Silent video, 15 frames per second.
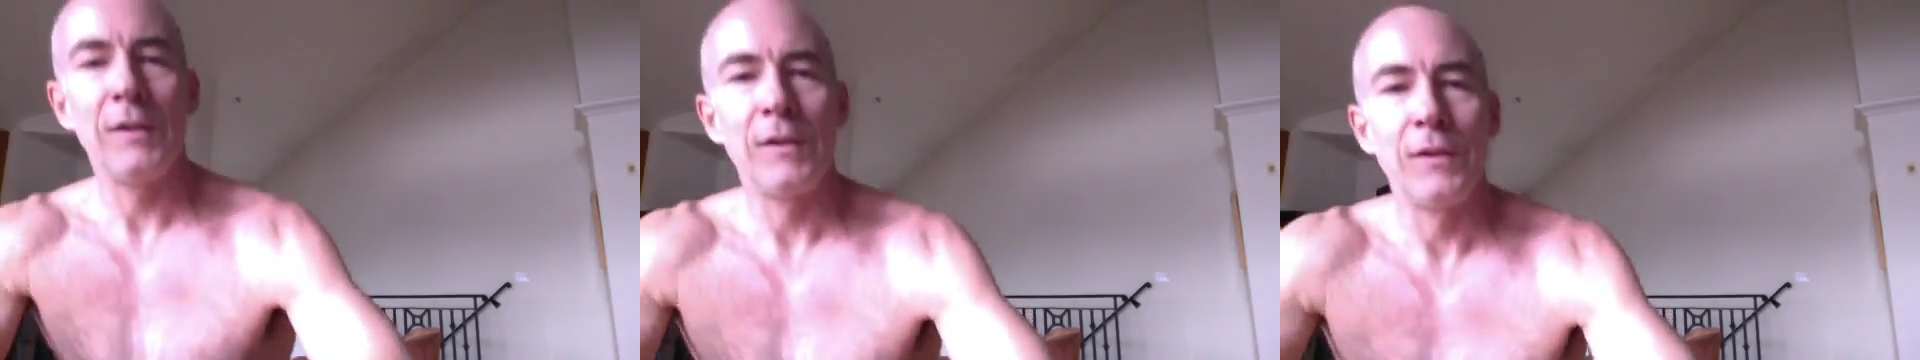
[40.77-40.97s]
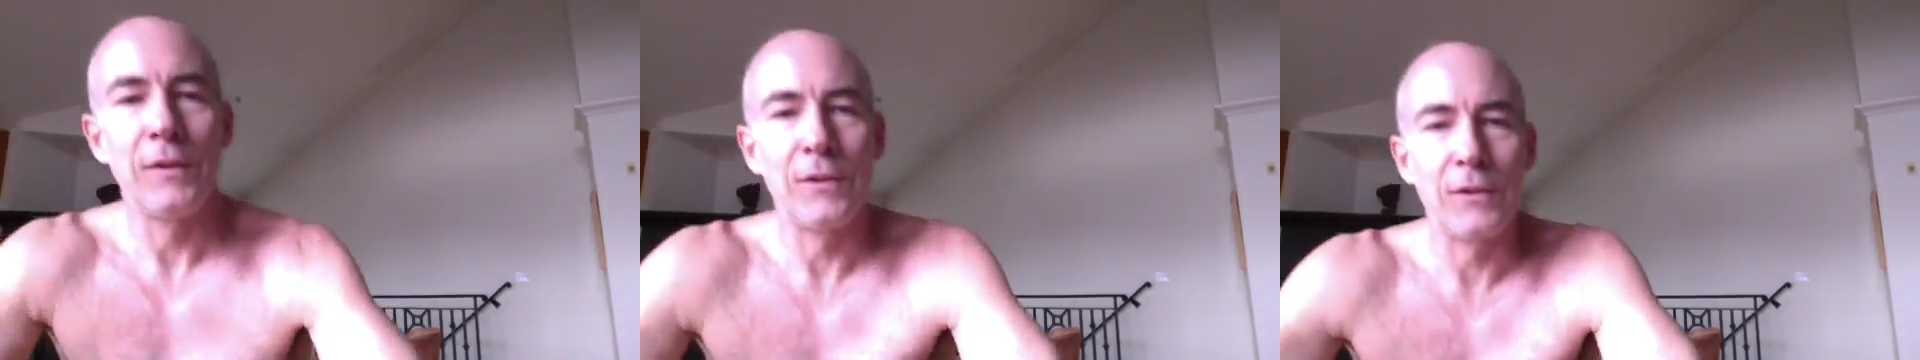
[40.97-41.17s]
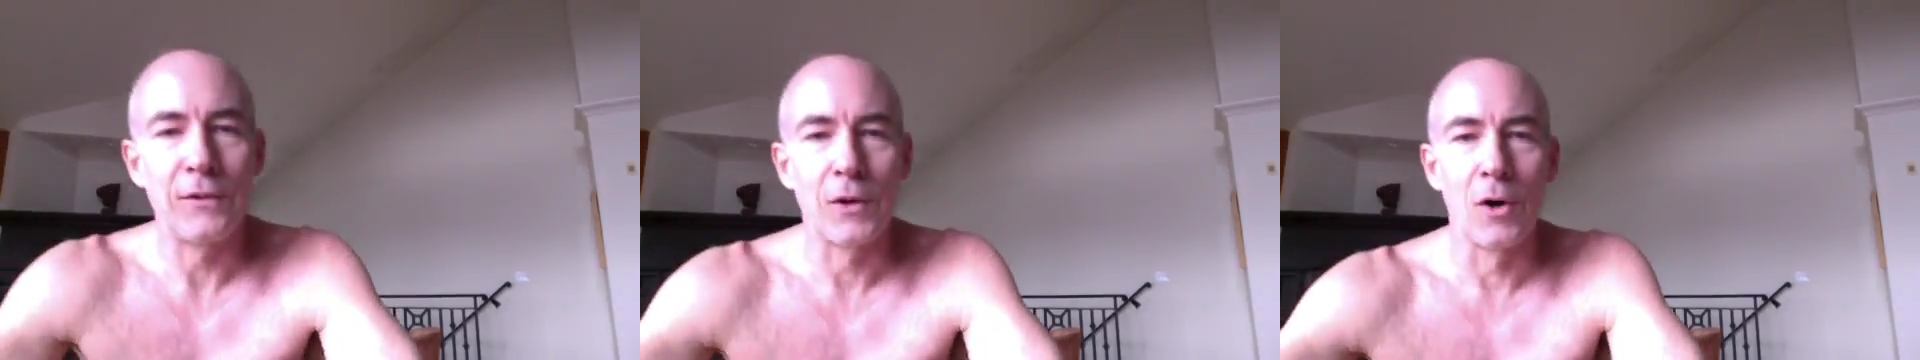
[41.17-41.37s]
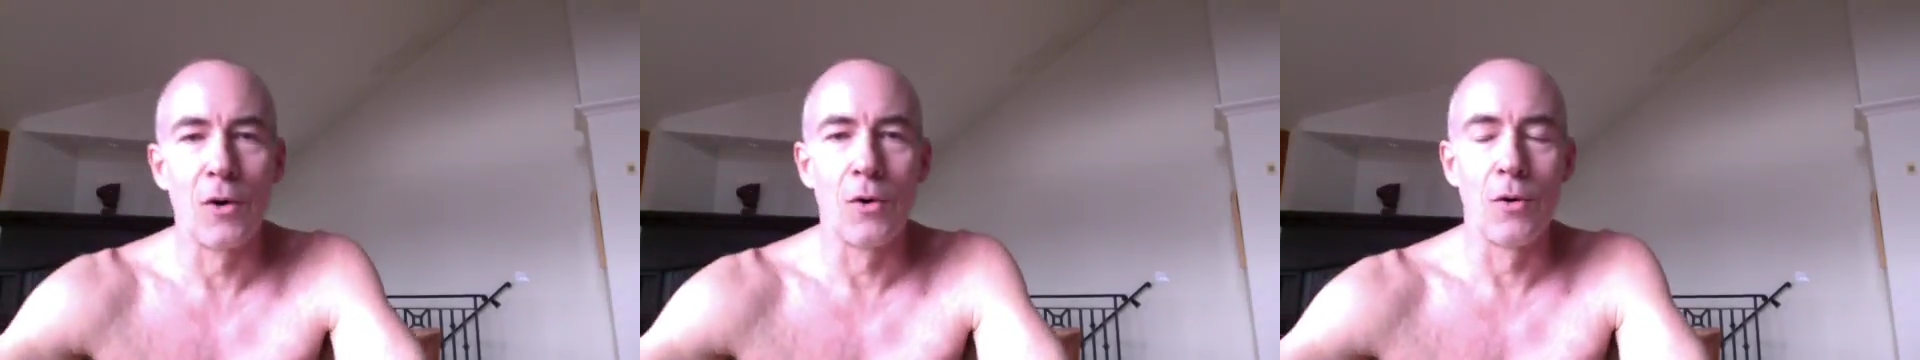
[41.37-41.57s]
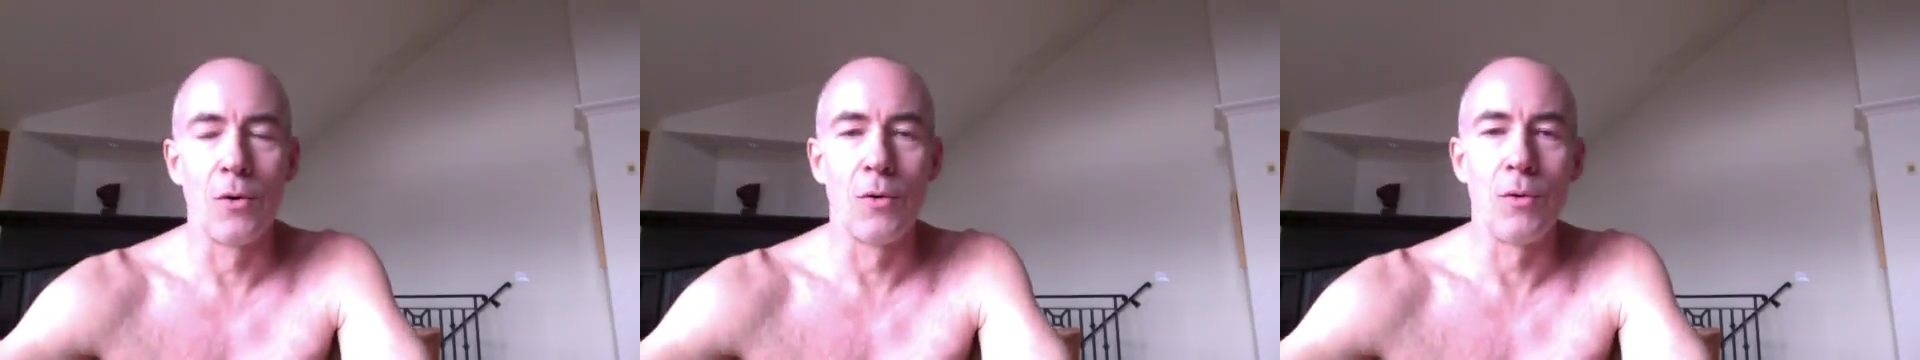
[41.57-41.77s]

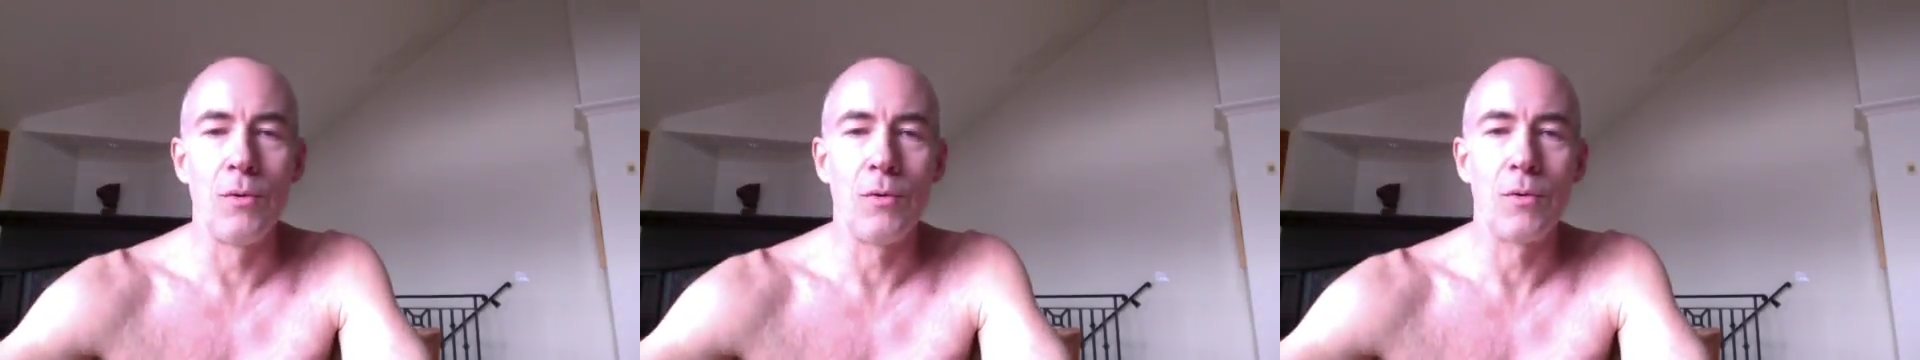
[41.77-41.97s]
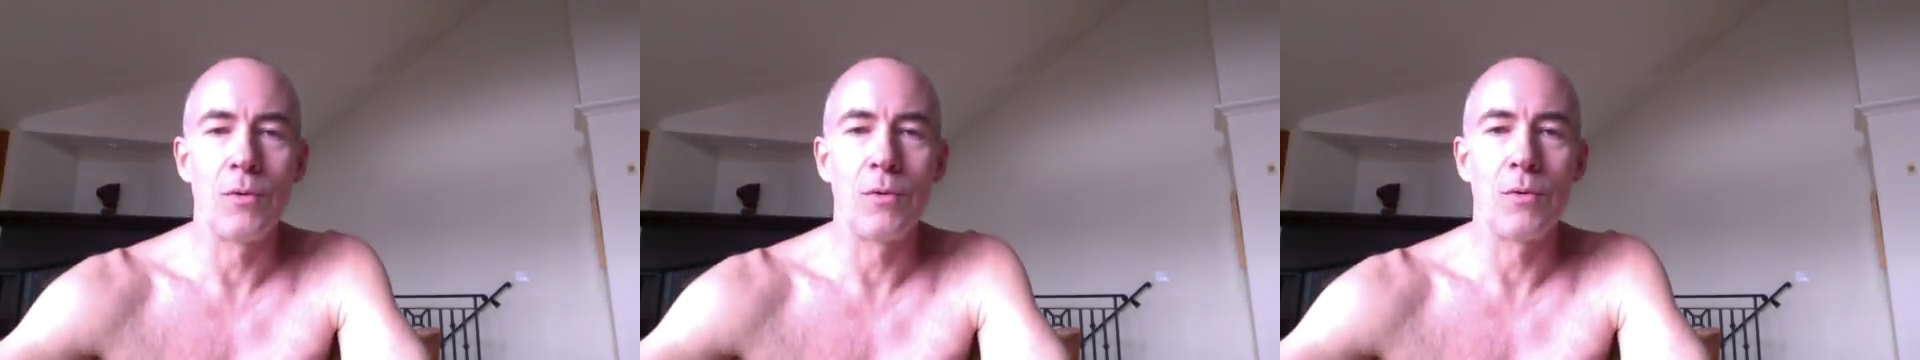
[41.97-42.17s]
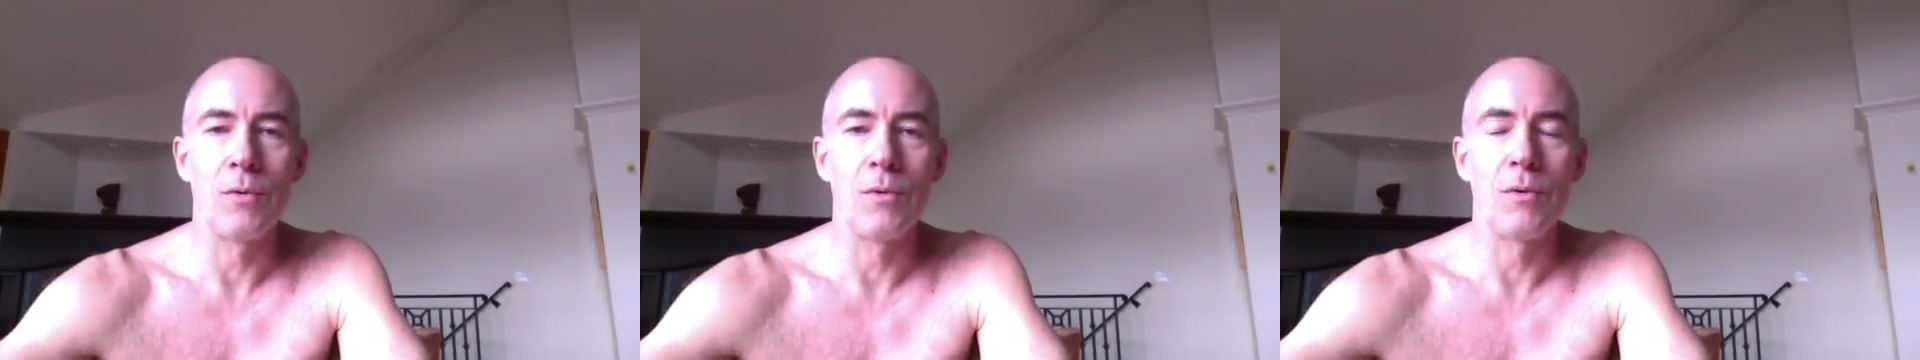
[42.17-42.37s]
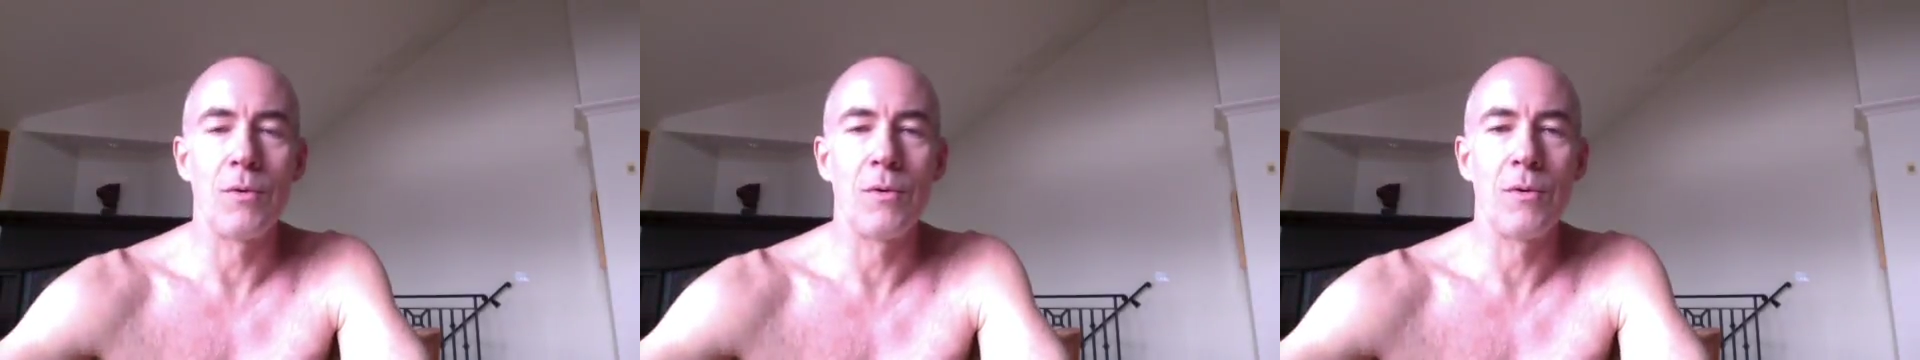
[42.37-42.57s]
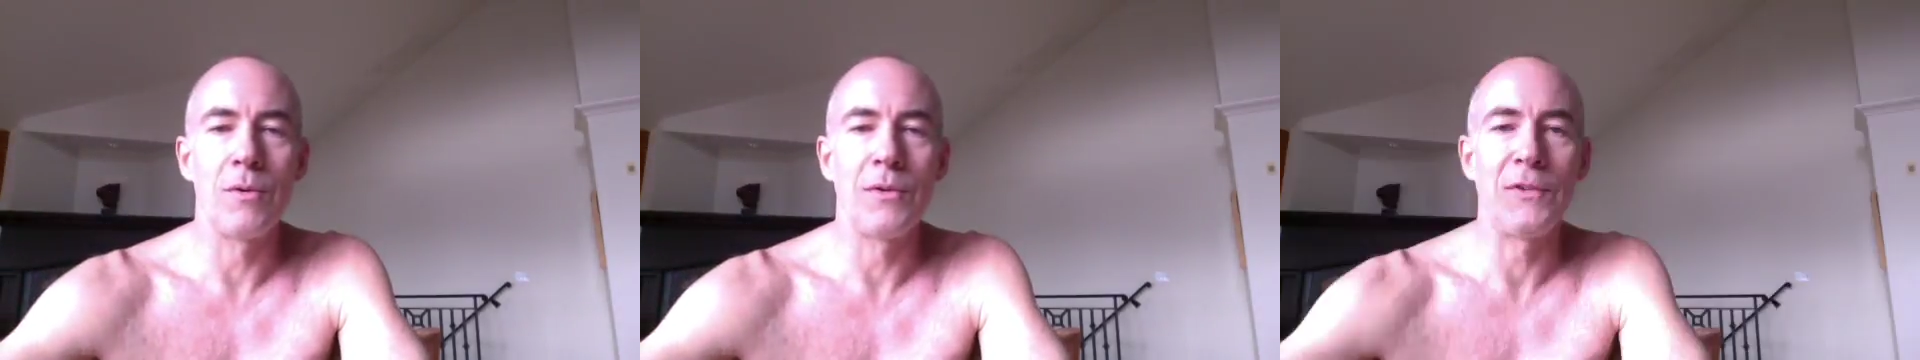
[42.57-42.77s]
So
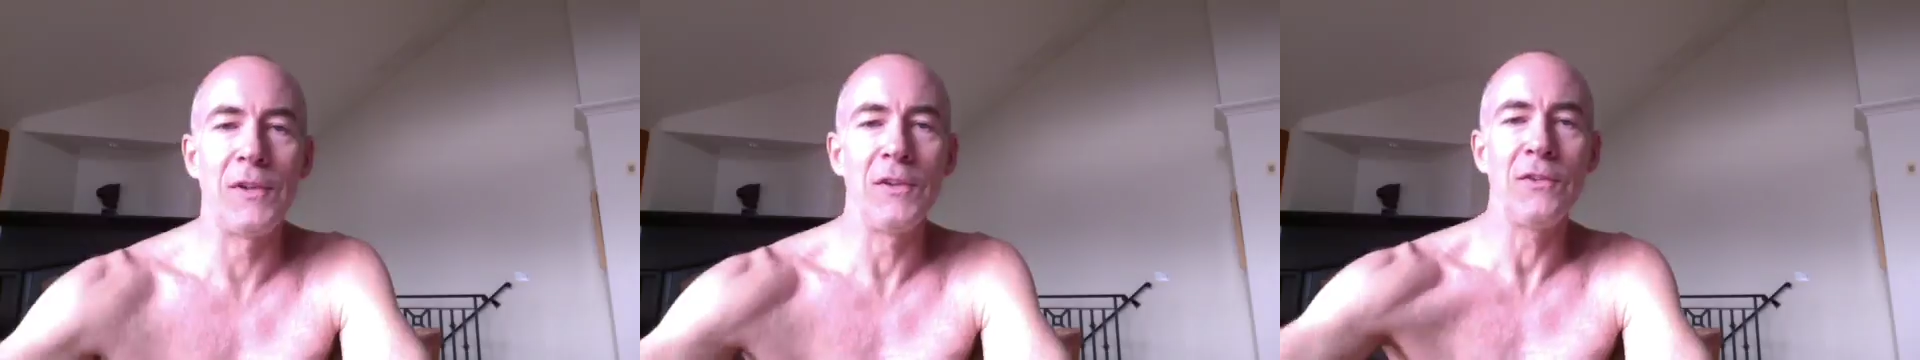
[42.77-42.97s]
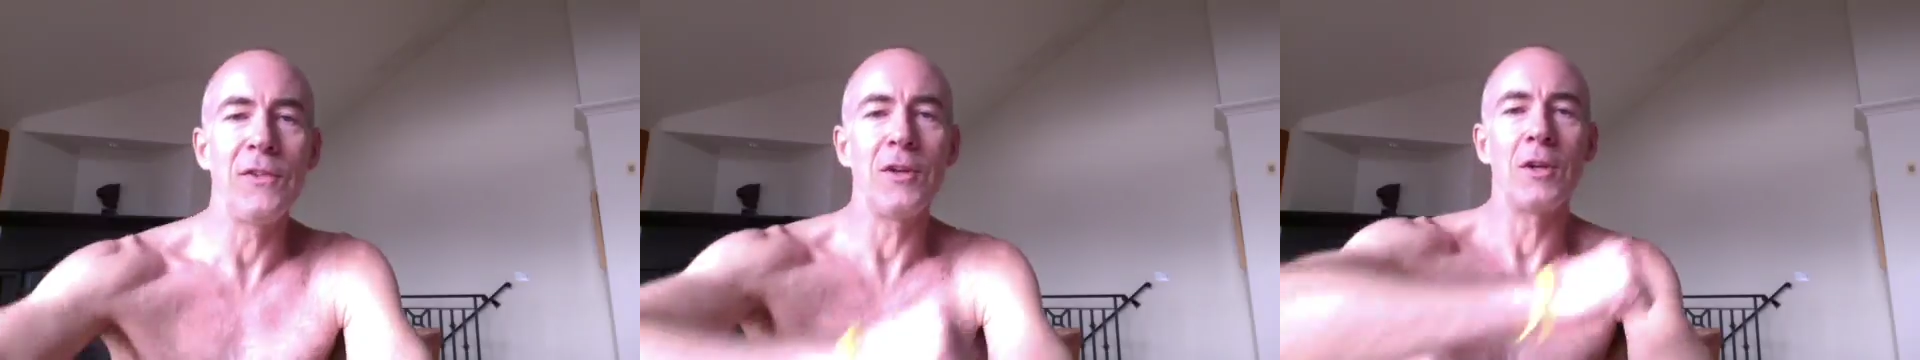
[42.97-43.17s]
since